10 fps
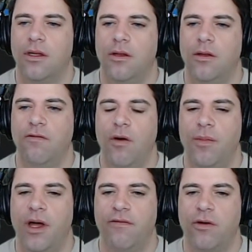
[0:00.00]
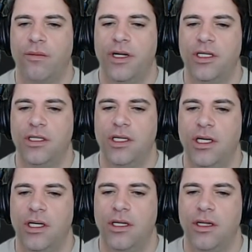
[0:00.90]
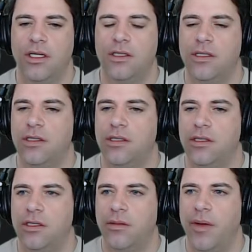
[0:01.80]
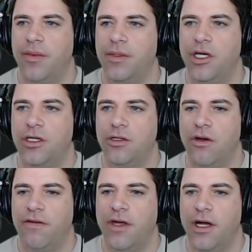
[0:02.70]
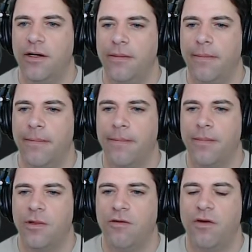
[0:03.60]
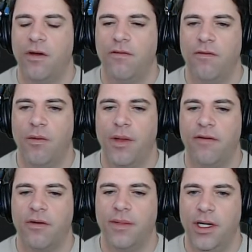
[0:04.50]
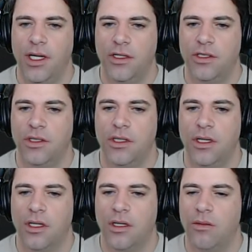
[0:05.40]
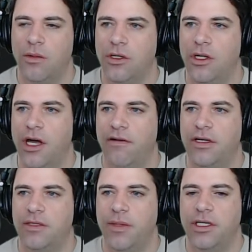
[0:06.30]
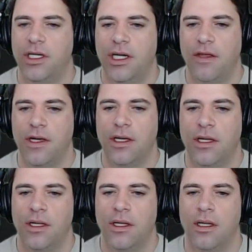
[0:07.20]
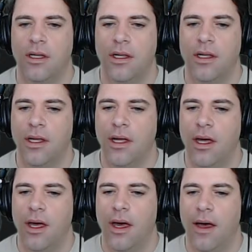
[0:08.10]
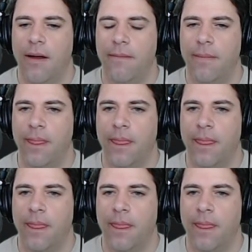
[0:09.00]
Nouveau platform.c. This is some implementations out of the header. Nouveau platform.h. Header has basically nothing. So